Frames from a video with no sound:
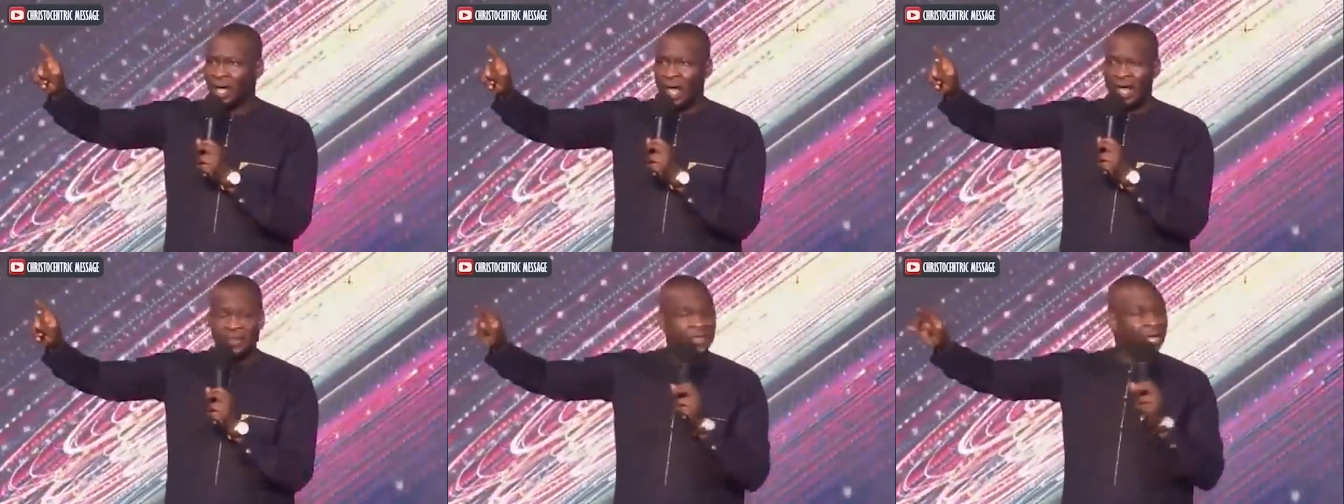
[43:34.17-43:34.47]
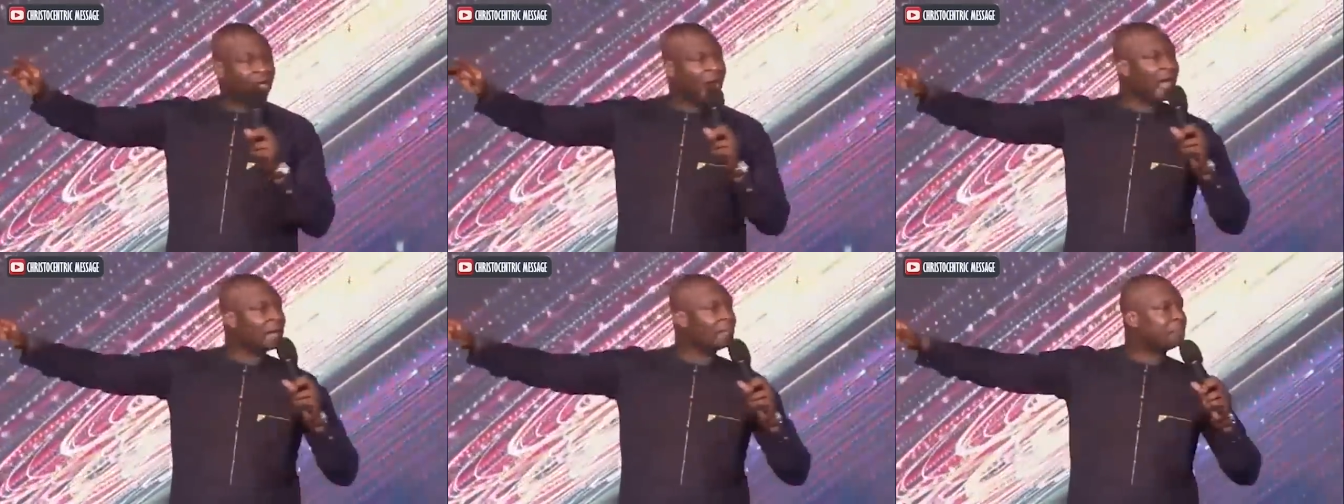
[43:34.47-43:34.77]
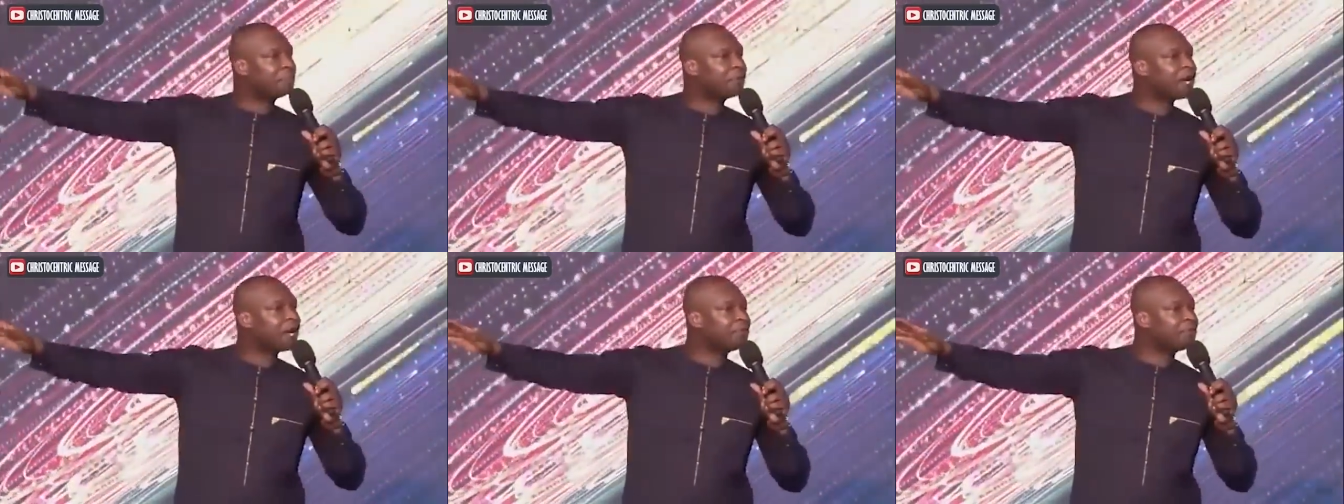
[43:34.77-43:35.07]
And then I
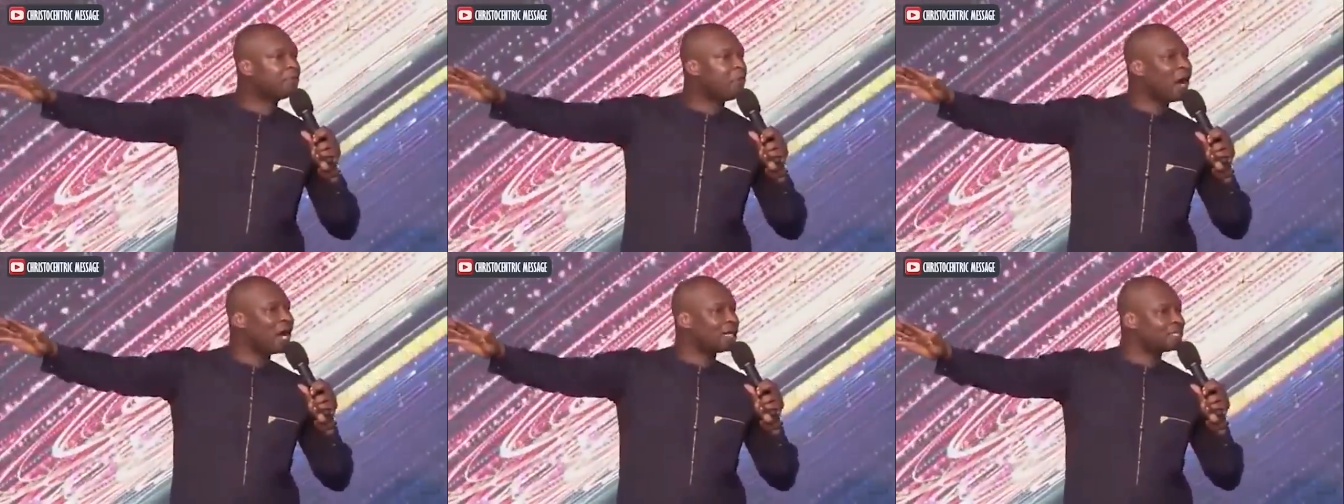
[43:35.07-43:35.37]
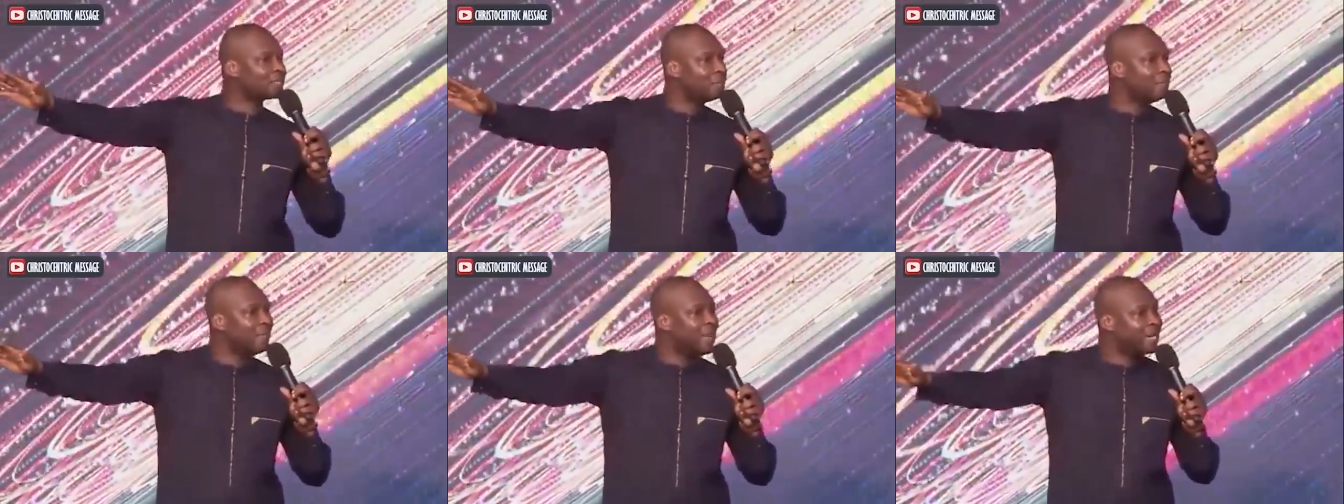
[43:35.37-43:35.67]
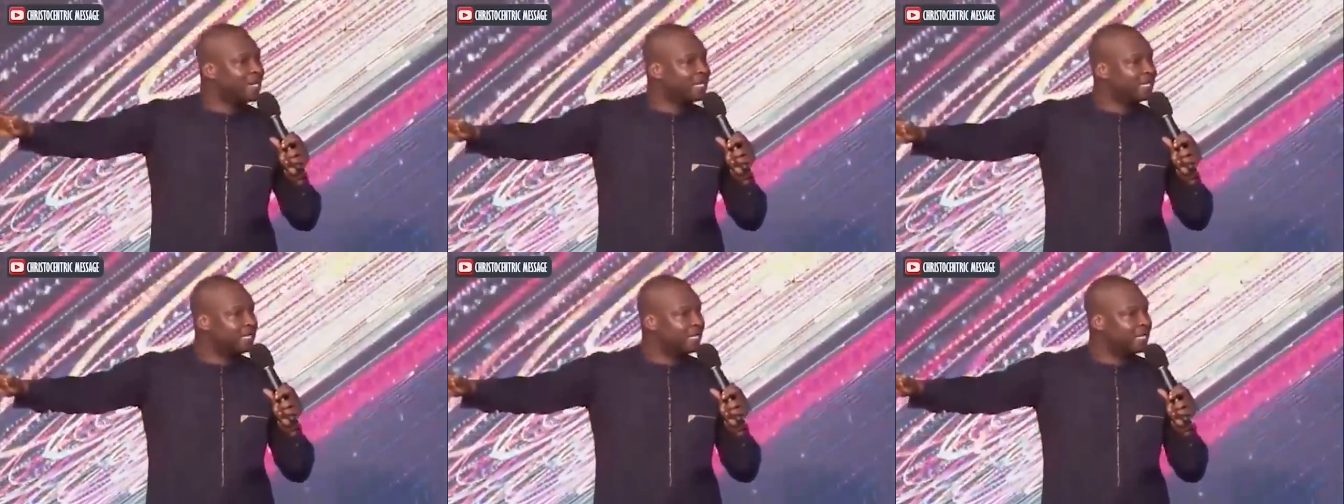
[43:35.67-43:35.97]
pray for as
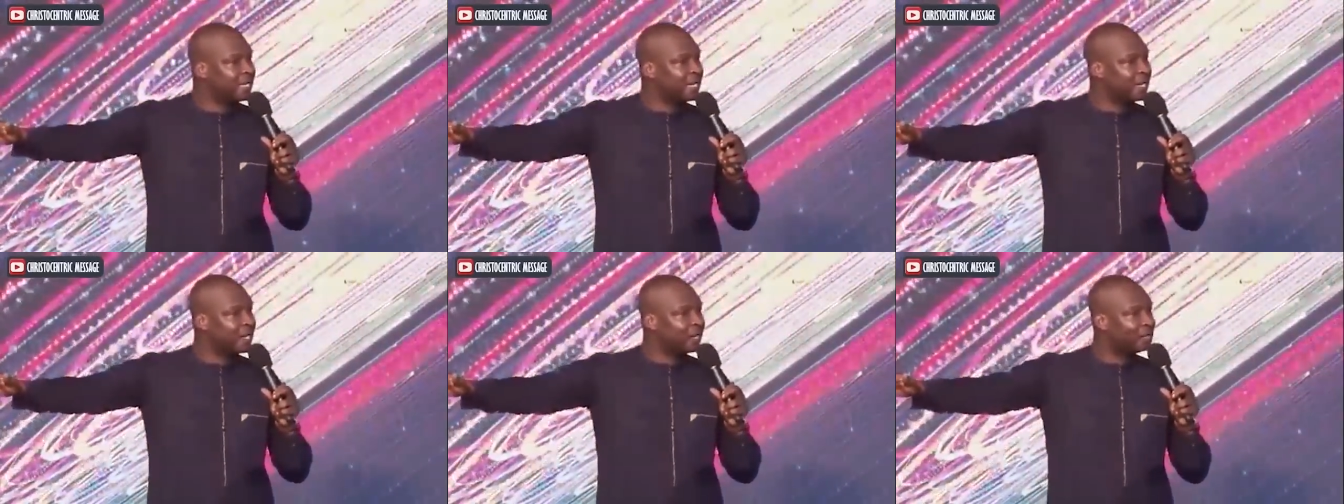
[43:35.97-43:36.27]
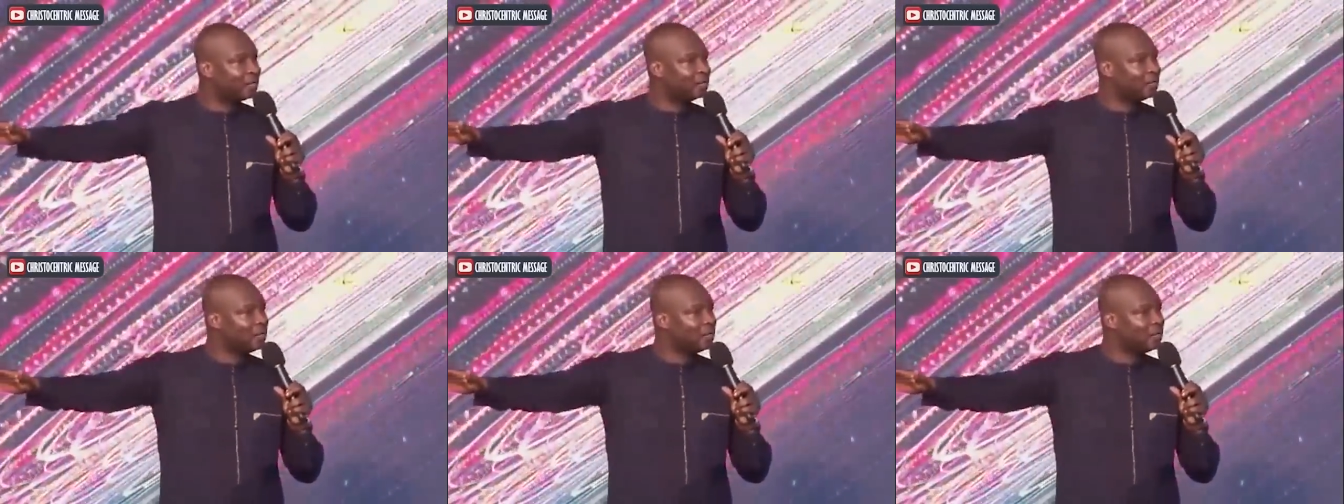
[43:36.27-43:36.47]
many here